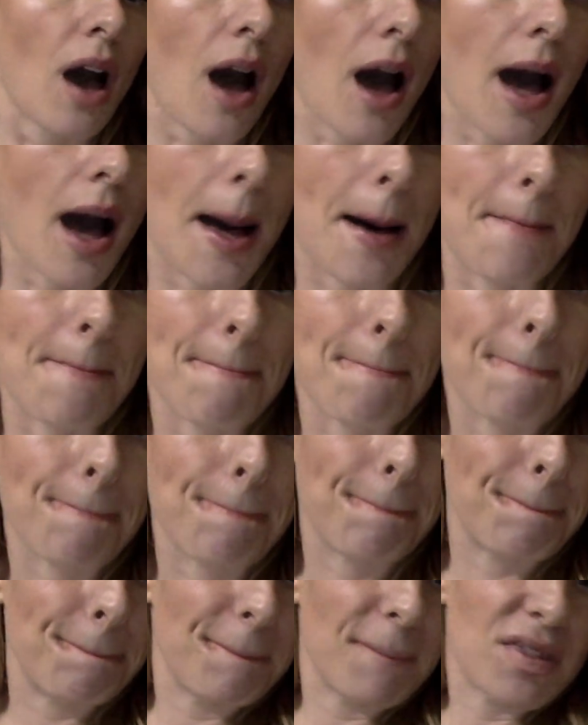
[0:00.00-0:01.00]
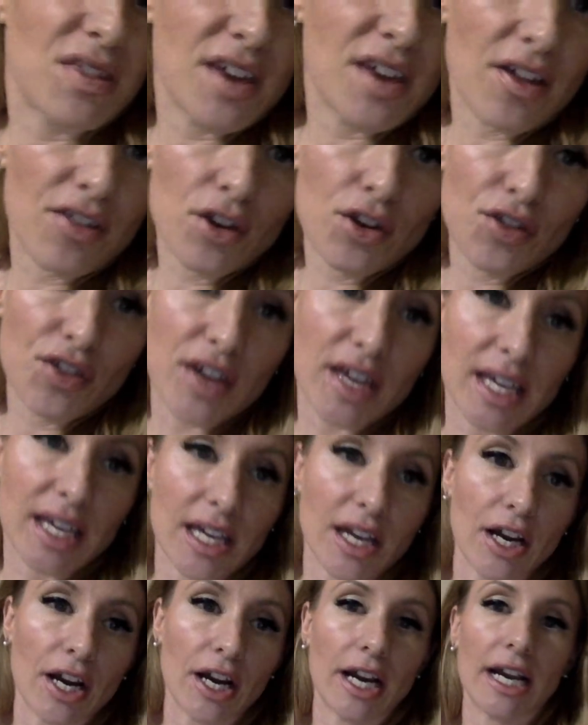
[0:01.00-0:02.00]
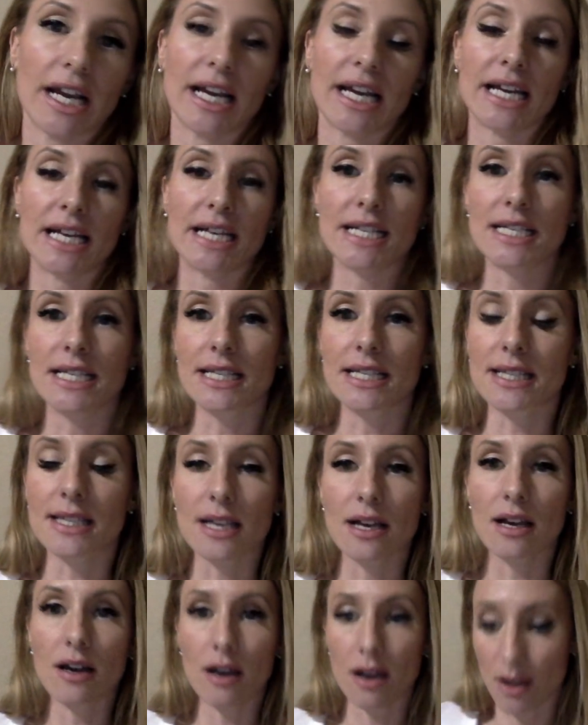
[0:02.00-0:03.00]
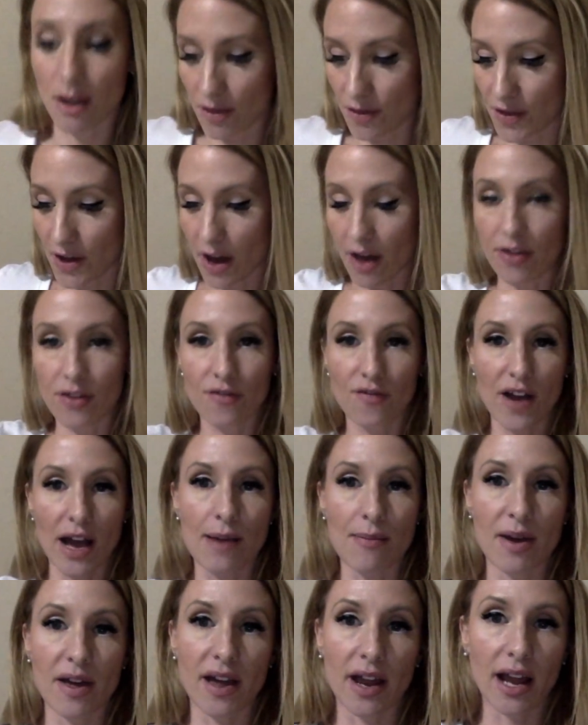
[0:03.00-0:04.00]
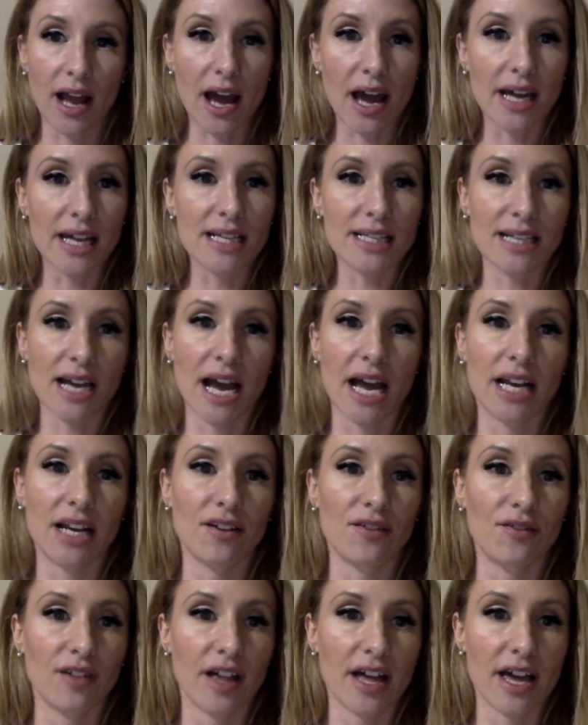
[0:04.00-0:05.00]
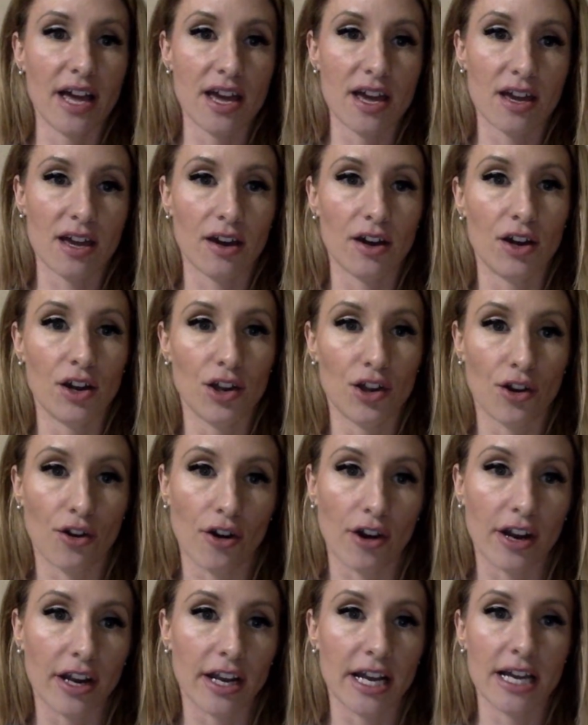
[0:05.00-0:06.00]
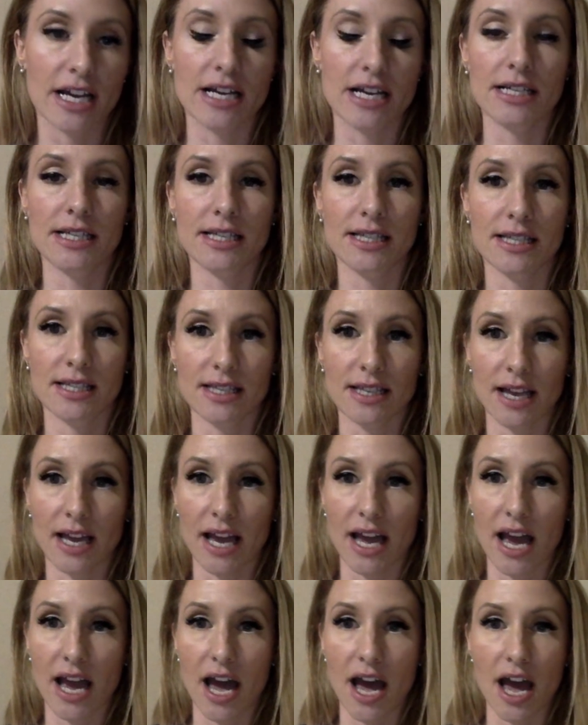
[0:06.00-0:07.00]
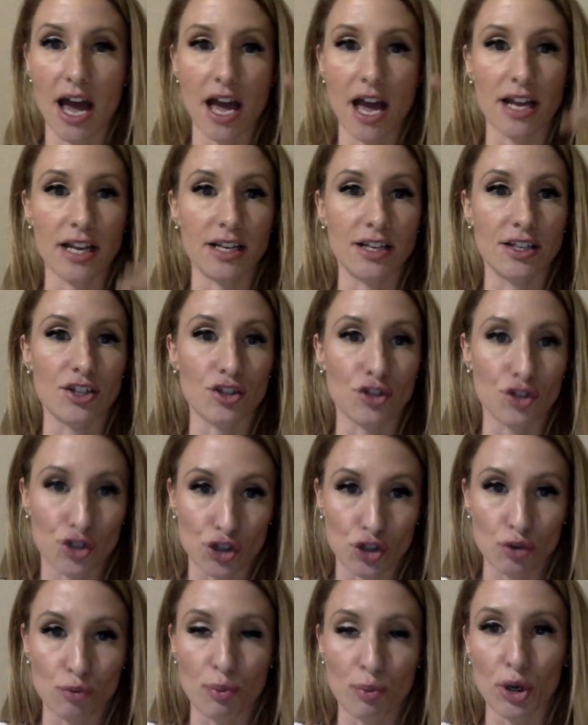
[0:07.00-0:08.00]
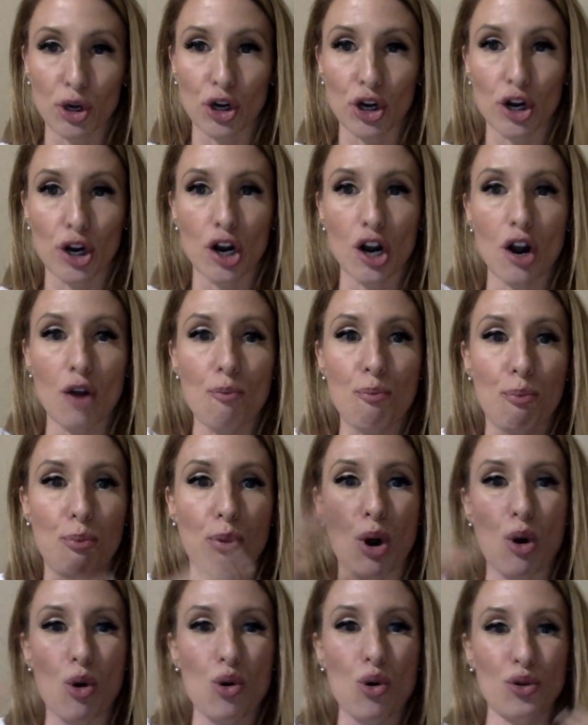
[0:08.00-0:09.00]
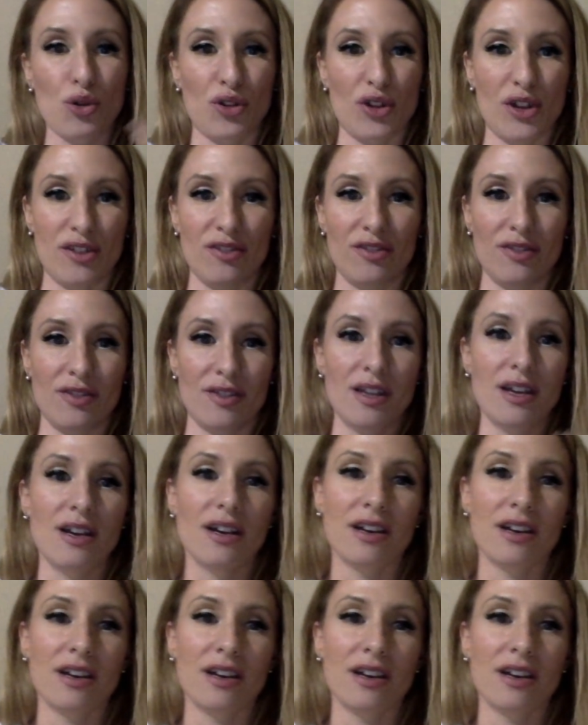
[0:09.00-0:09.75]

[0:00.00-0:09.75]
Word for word: um, the other thing here is the other vibe I got is kind of like a Uranus and Jupiter both in,